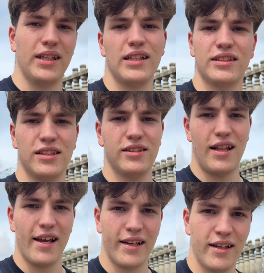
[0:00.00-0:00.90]
This is
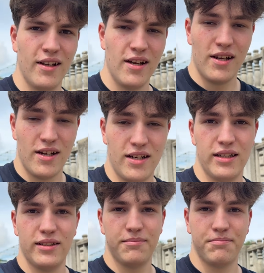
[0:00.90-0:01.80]
like
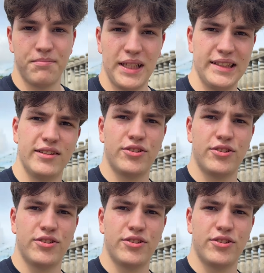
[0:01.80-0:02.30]
a